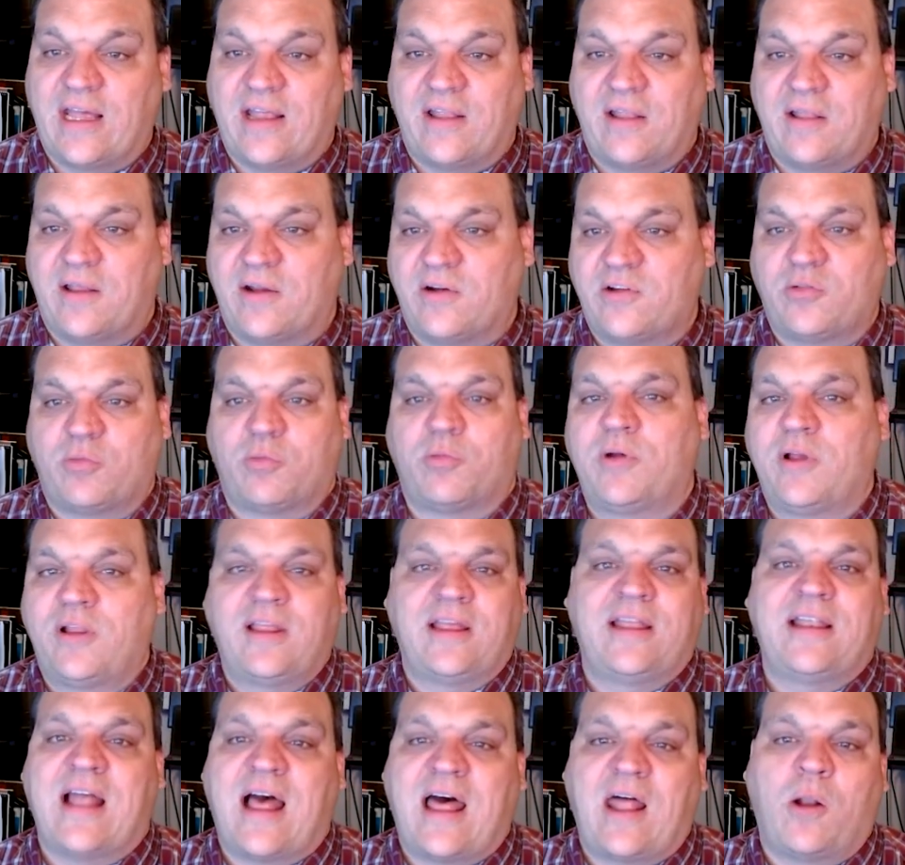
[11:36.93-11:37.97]
There's really
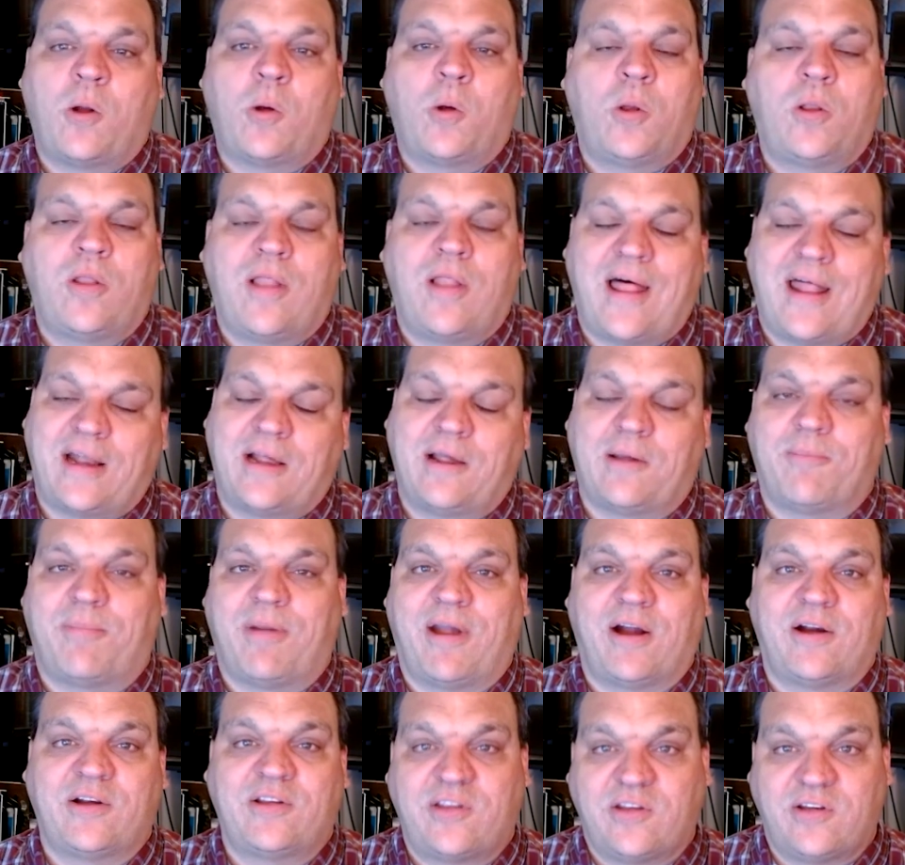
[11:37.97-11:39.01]
not a whole lot of
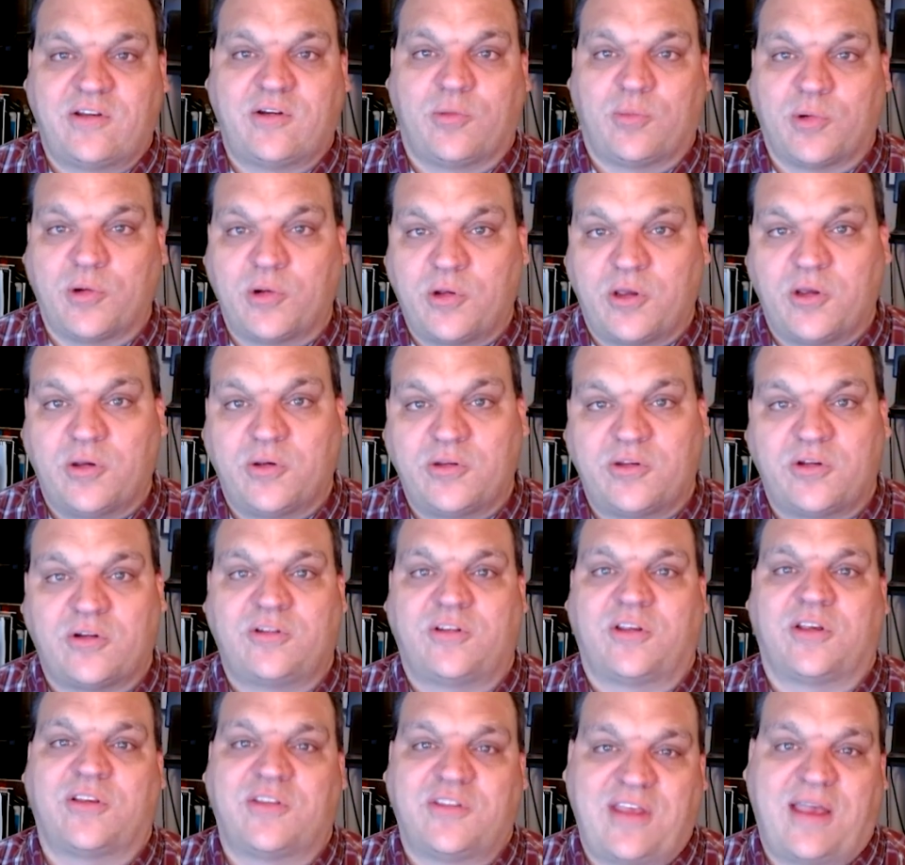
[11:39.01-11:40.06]
comparison to root users
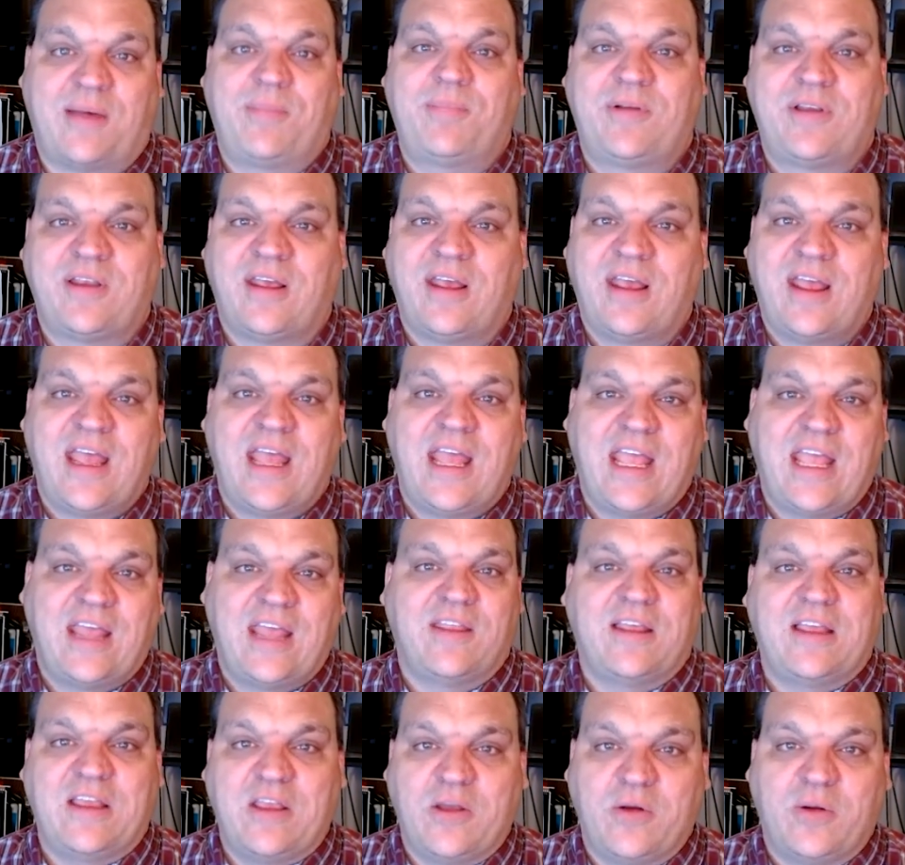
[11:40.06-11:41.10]
except in
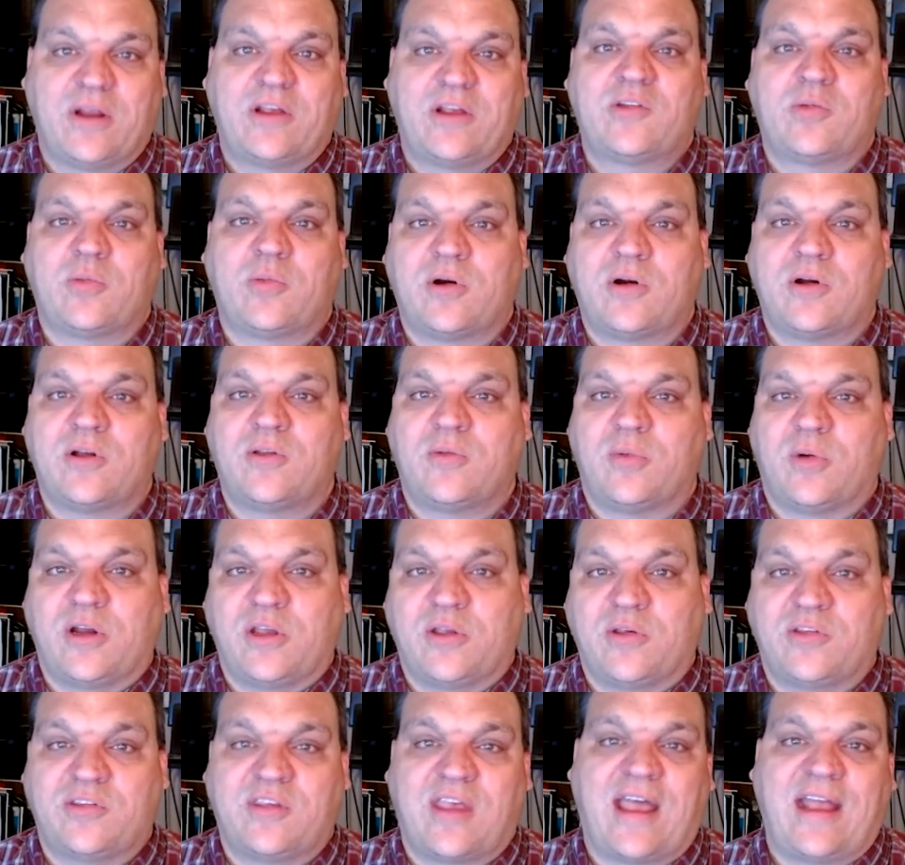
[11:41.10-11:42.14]
the Unix world, where you
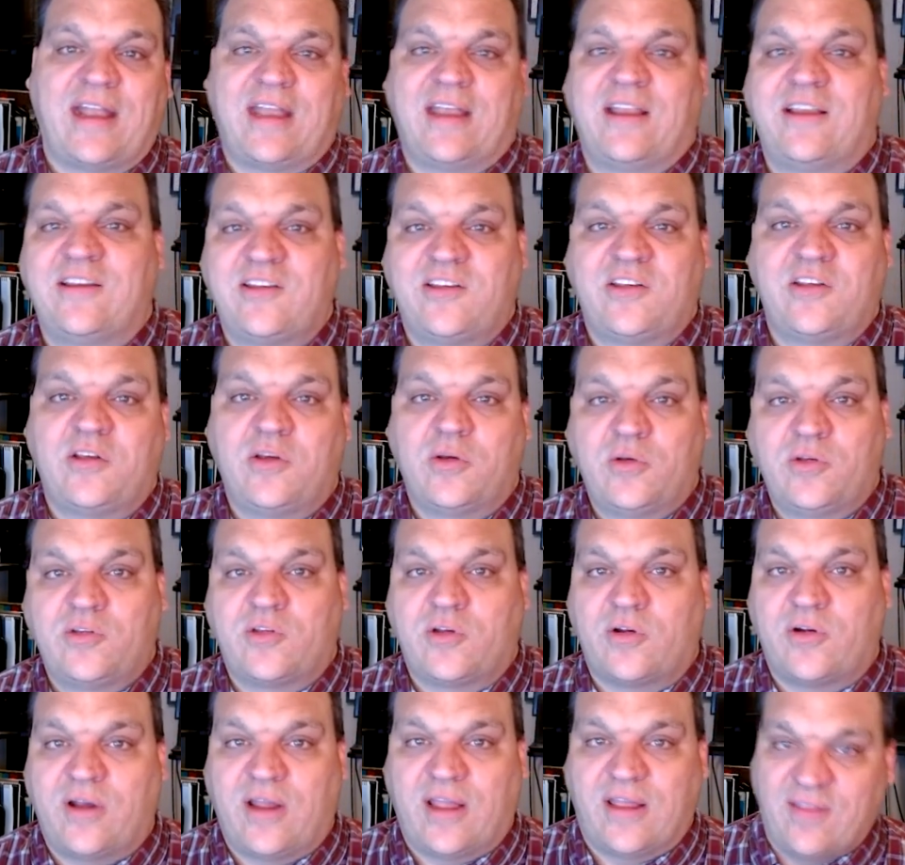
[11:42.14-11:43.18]
sign in as a
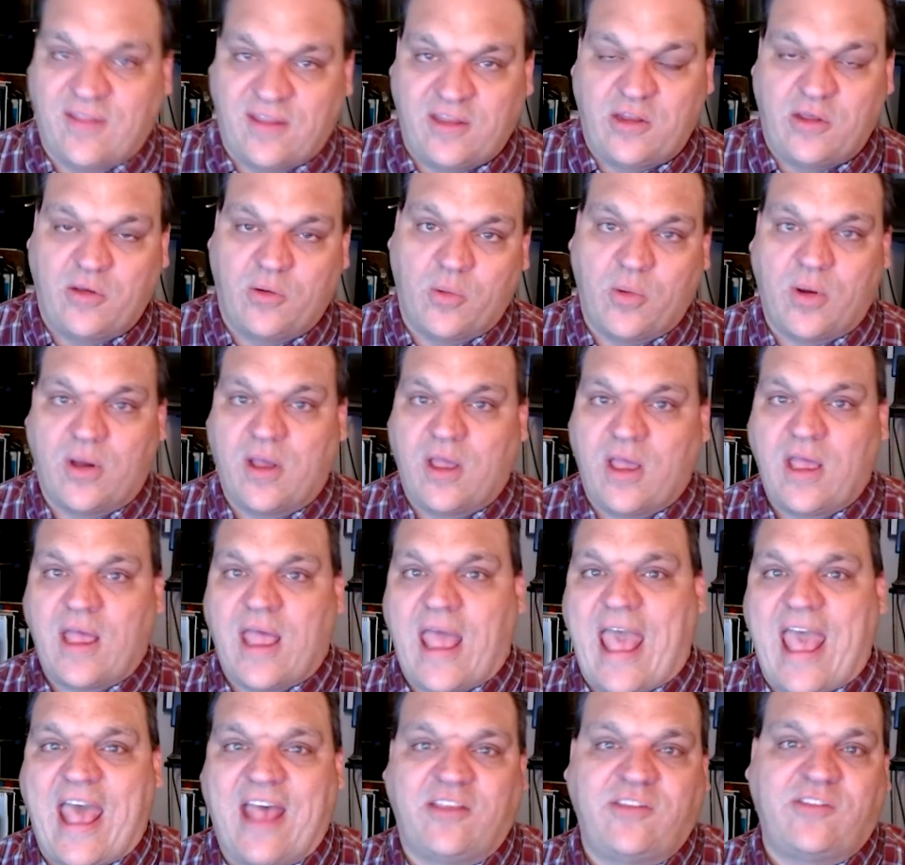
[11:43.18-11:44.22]
user and then you
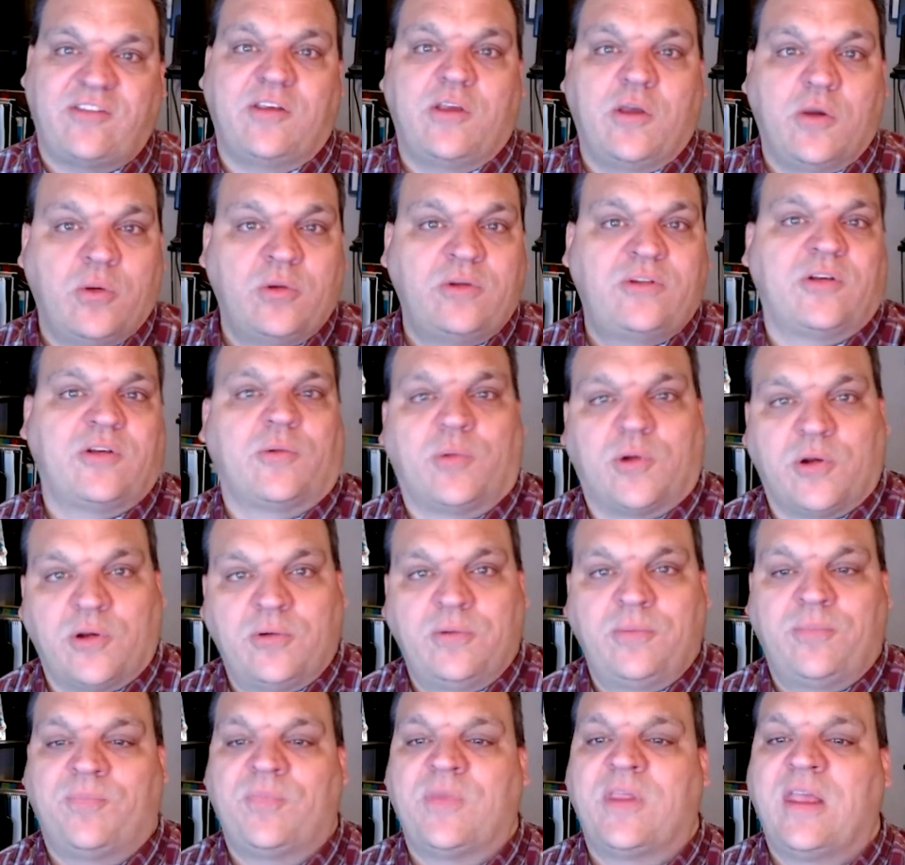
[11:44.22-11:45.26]
SU to root.